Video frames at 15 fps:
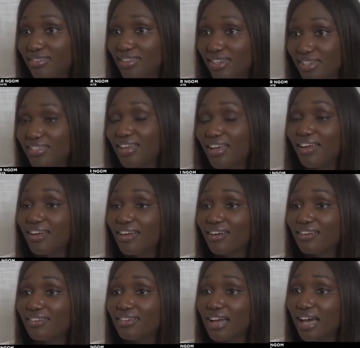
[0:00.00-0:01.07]
They
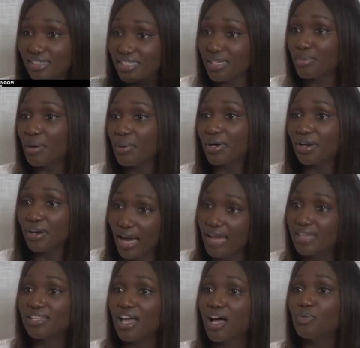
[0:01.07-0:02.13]
say, Anta Babakar
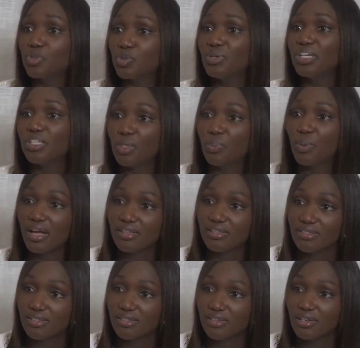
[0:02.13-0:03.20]
has helped me in the
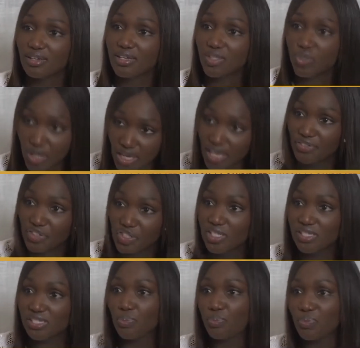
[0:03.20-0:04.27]
past. So if
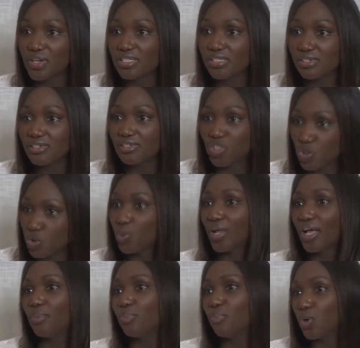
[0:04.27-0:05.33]
she's a president, she will
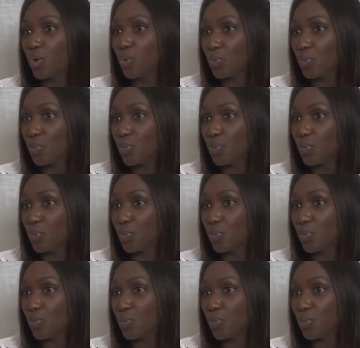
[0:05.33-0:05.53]
help more